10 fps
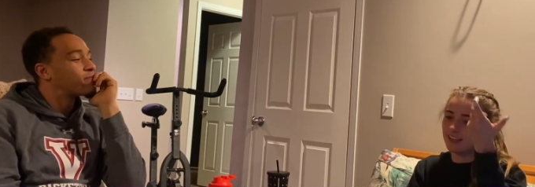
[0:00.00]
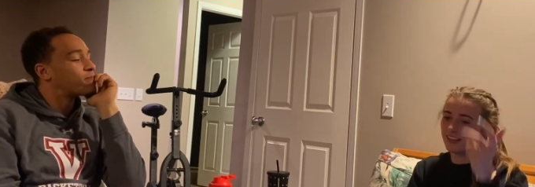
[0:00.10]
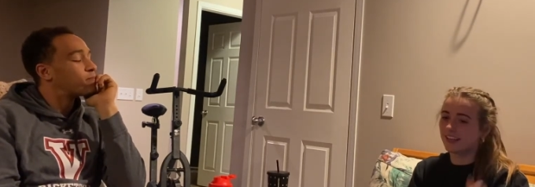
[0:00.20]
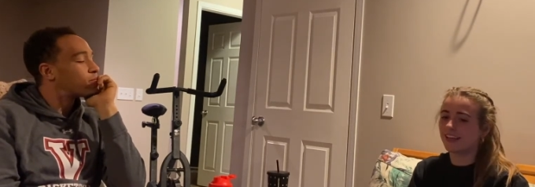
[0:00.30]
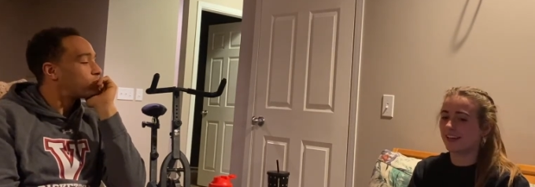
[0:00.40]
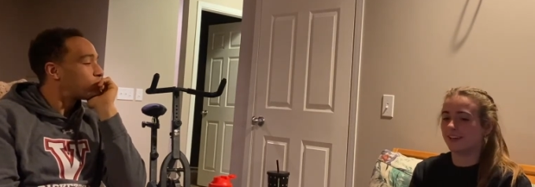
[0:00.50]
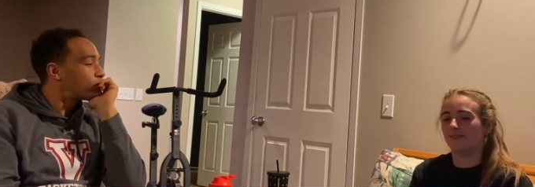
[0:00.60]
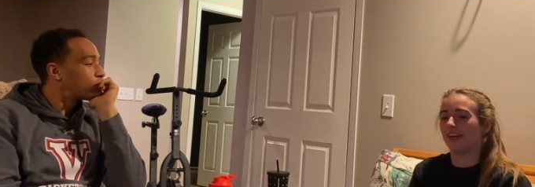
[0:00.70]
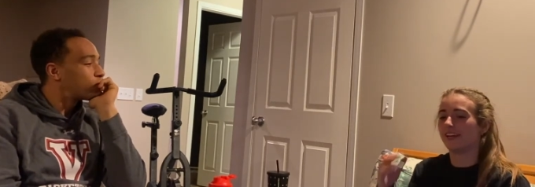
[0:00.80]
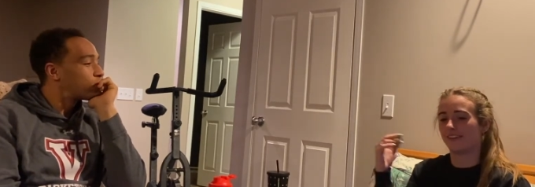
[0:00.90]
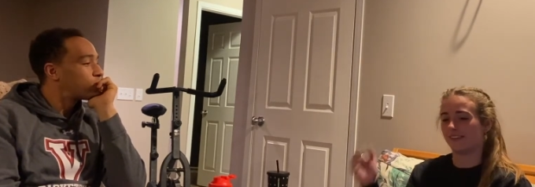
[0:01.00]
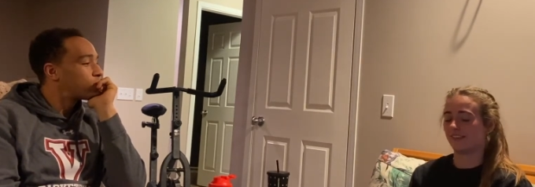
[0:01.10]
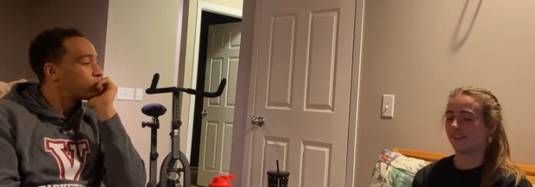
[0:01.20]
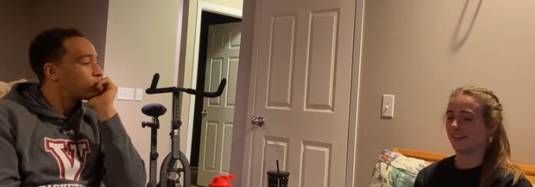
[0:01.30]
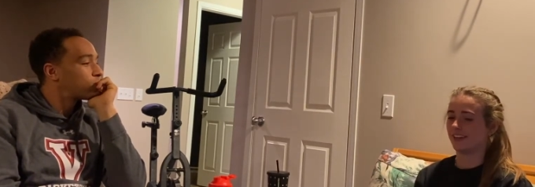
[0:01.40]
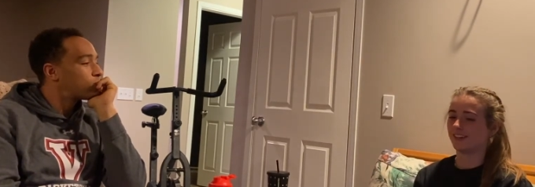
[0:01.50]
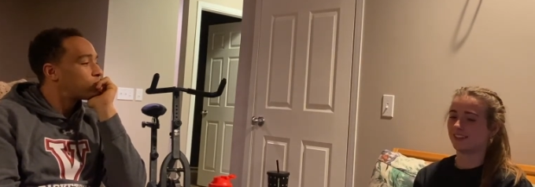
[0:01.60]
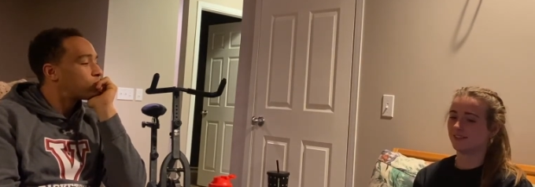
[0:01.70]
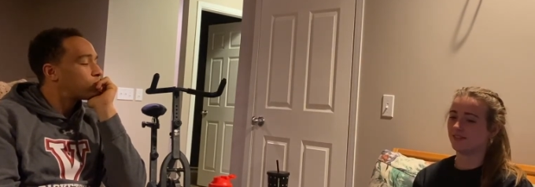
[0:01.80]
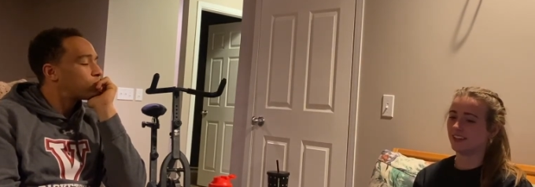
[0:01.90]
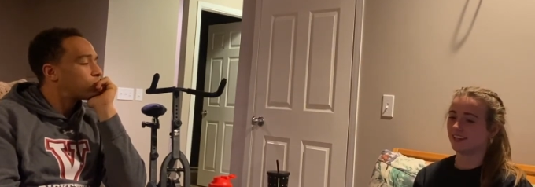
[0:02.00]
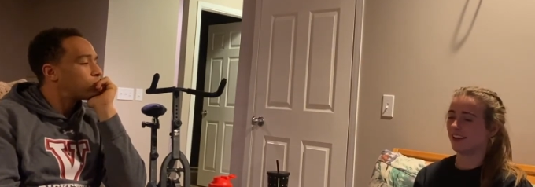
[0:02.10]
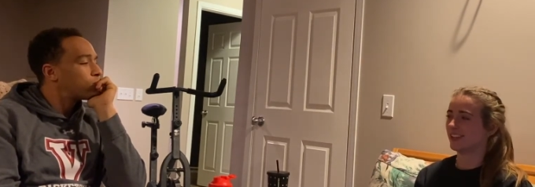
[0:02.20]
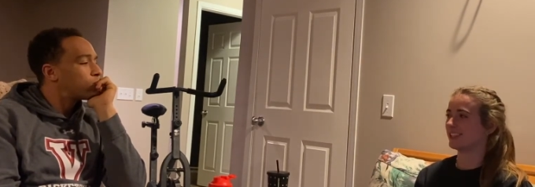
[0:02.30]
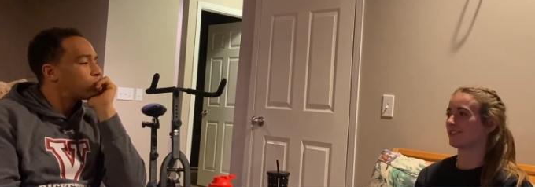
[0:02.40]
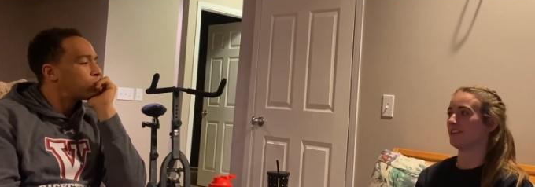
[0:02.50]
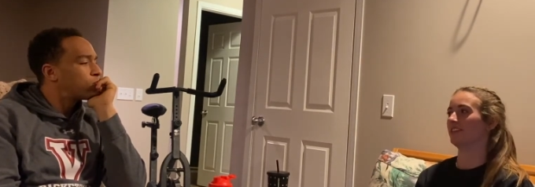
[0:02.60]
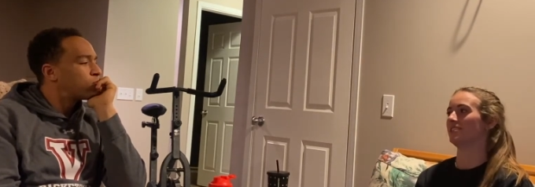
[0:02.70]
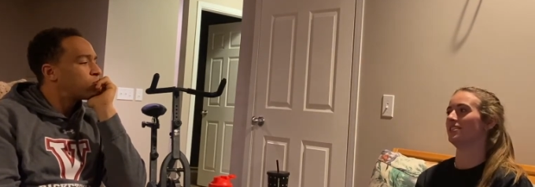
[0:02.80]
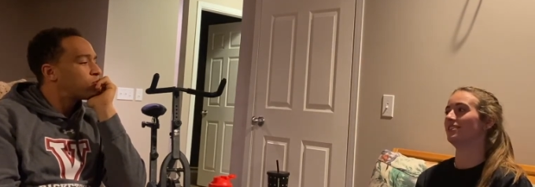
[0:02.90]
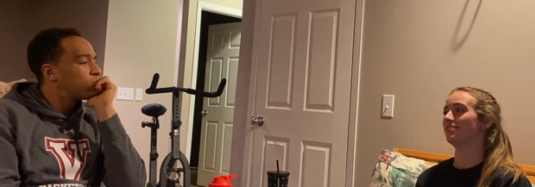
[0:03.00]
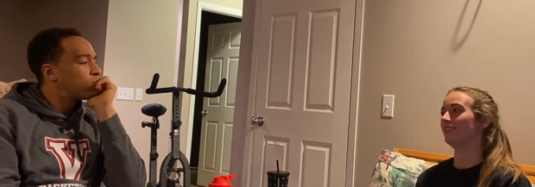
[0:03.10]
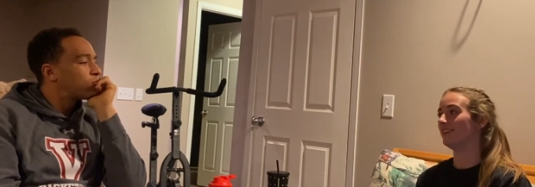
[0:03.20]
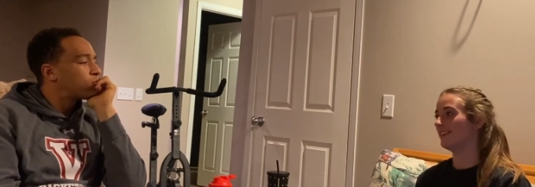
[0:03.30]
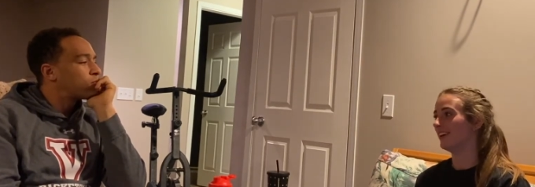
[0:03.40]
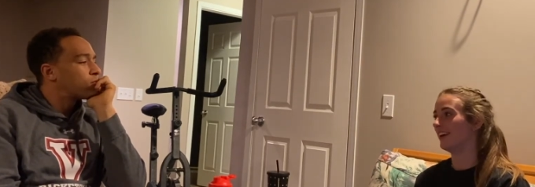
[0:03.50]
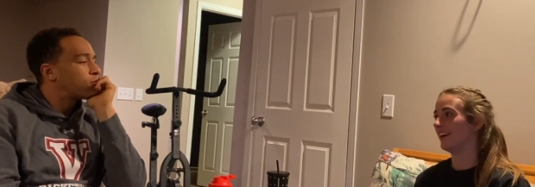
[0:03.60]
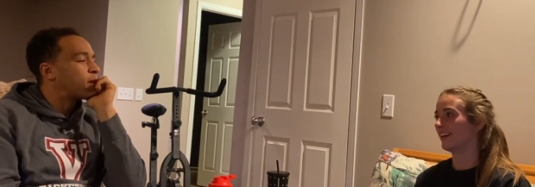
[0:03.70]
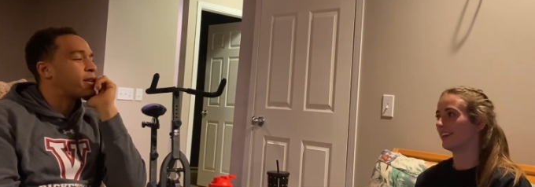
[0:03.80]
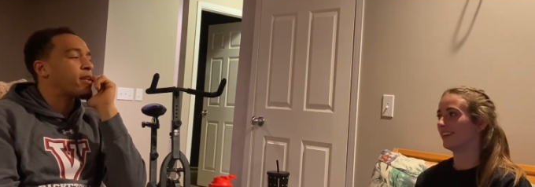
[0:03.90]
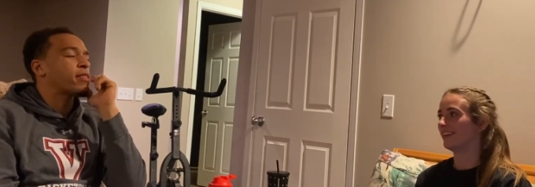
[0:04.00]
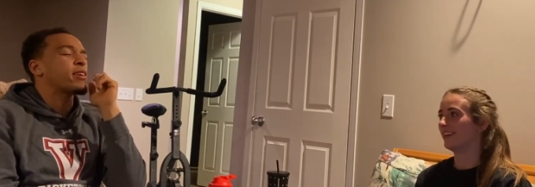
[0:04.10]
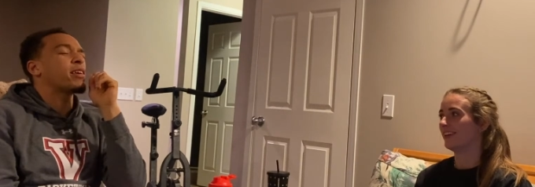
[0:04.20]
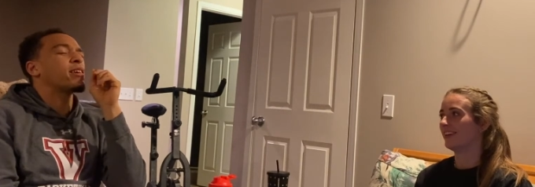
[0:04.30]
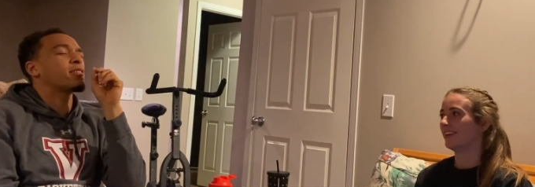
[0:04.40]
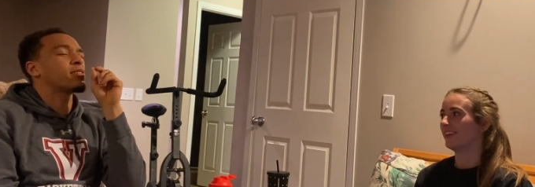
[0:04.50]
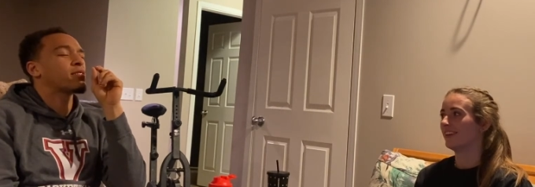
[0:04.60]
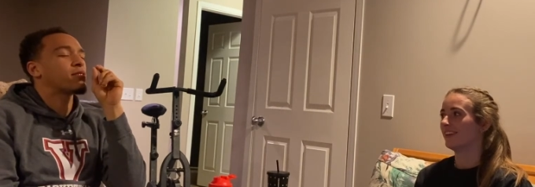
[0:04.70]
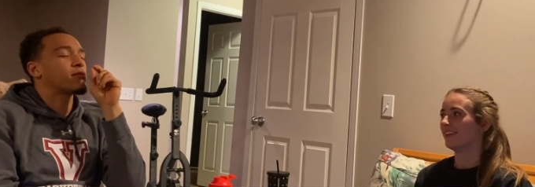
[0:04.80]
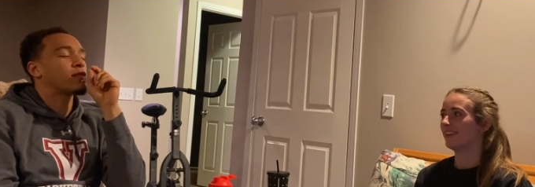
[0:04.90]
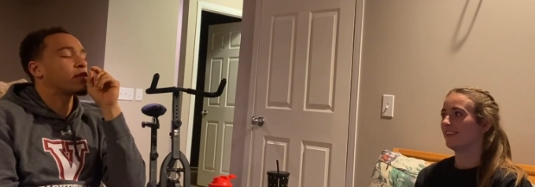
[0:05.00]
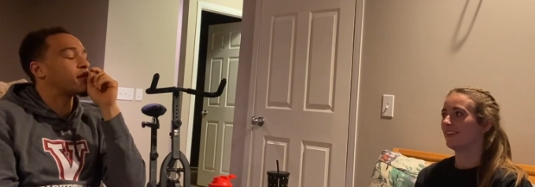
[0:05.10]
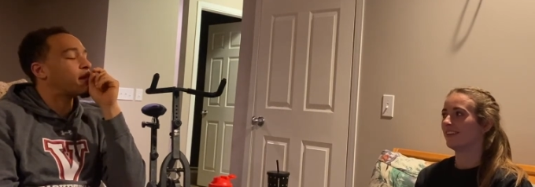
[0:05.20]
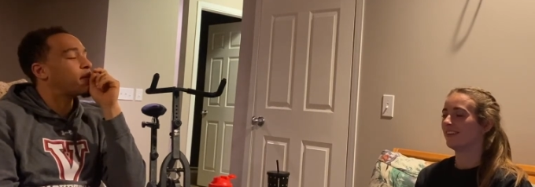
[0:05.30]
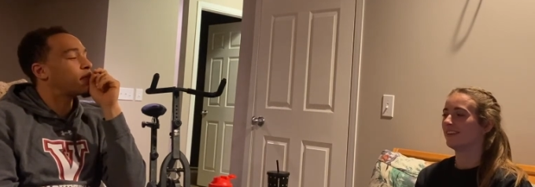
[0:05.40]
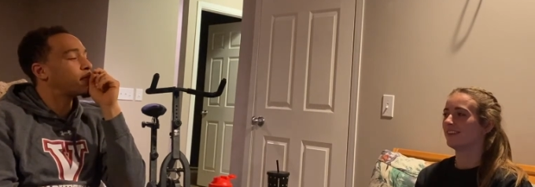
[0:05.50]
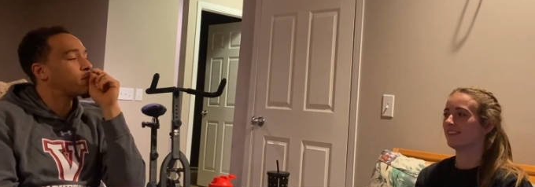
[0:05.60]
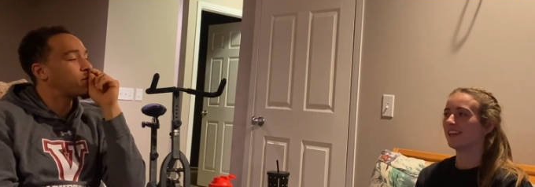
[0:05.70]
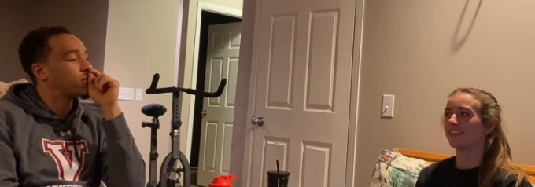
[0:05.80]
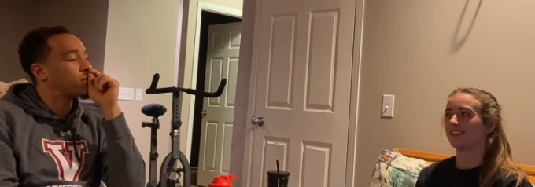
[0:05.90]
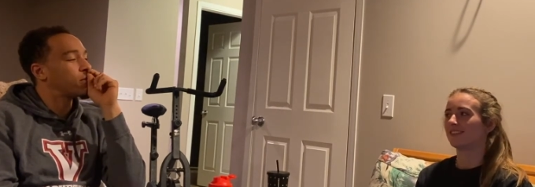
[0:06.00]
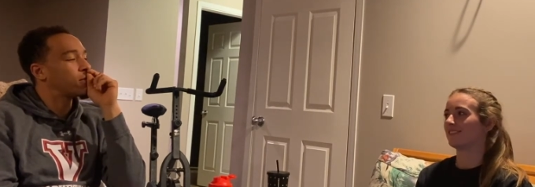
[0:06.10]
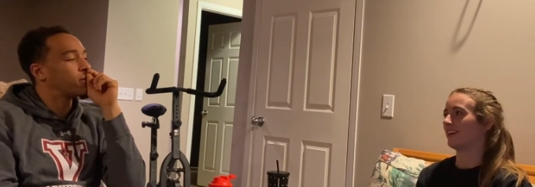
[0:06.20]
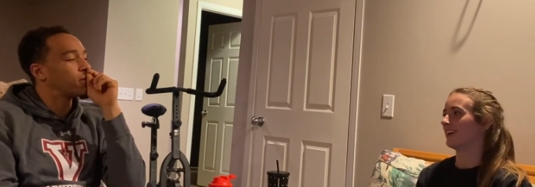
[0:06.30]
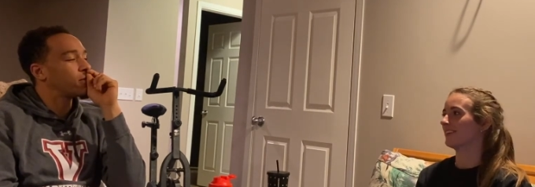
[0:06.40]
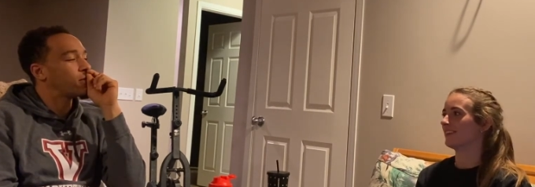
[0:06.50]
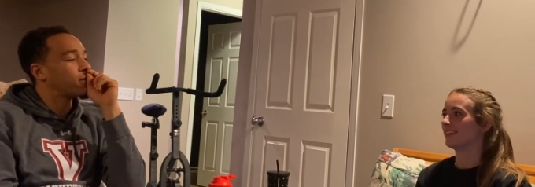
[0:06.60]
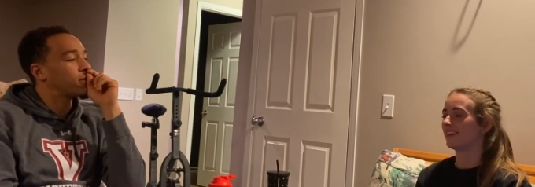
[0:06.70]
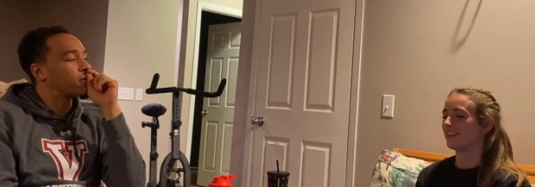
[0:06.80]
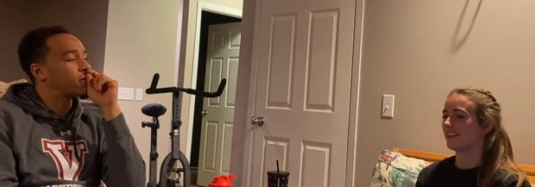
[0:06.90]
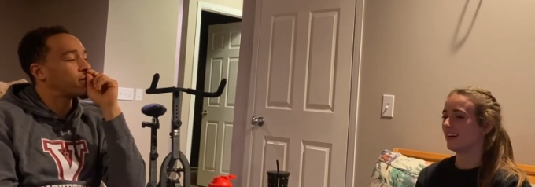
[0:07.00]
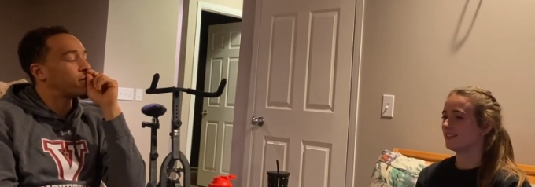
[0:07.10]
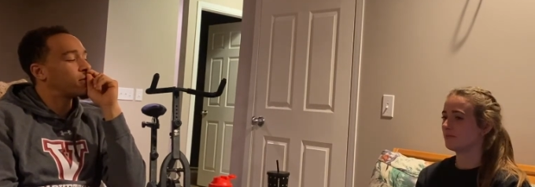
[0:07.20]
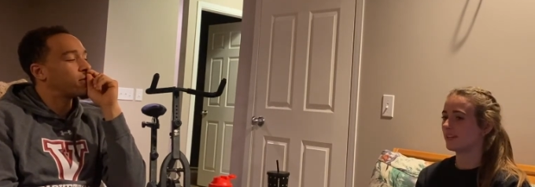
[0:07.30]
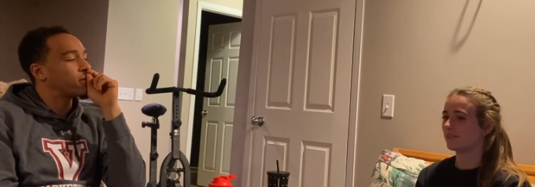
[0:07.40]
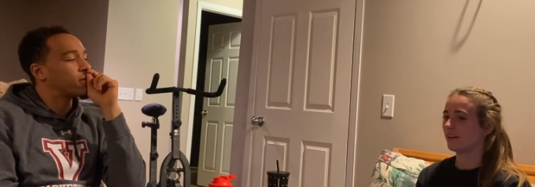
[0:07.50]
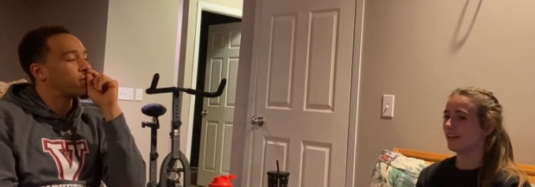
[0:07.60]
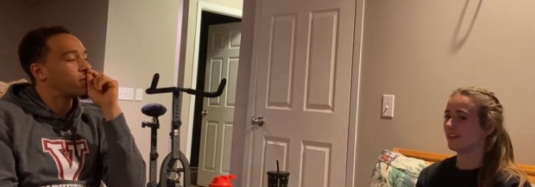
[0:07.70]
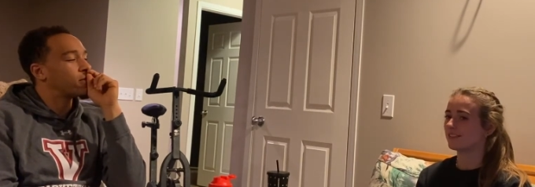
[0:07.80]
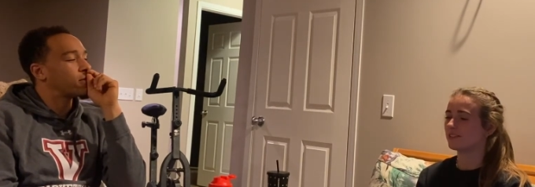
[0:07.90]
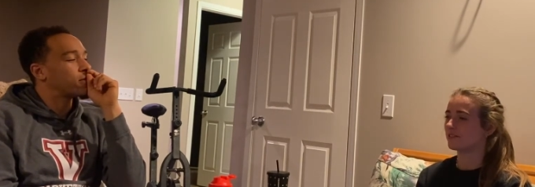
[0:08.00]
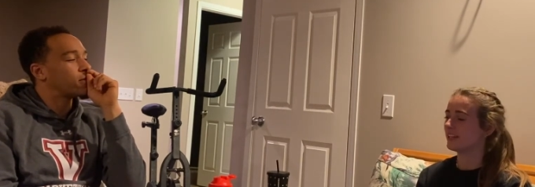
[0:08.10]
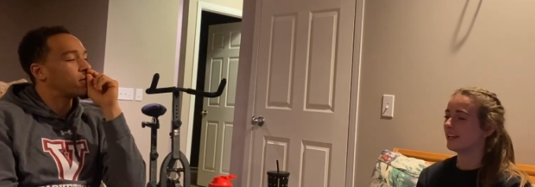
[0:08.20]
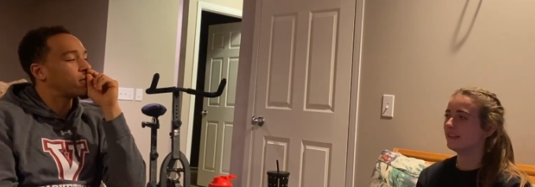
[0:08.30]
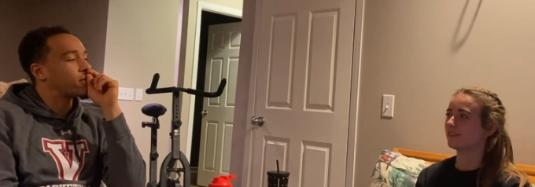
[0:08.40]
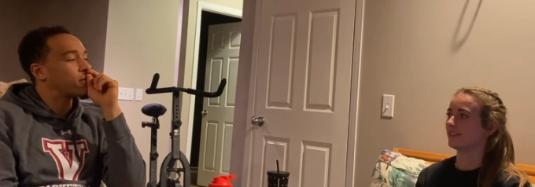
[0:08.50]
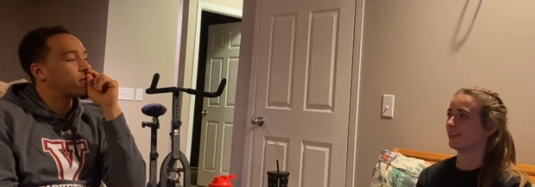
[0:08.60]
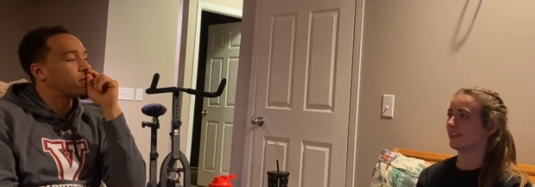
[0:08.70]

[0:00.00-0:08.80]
Speaker 1: like I can make other things, but like nothing's quite as easy. And nothing
Speaker 2: hits the same.
Speaker 1: Like exactly. Like that's my greatest creation, I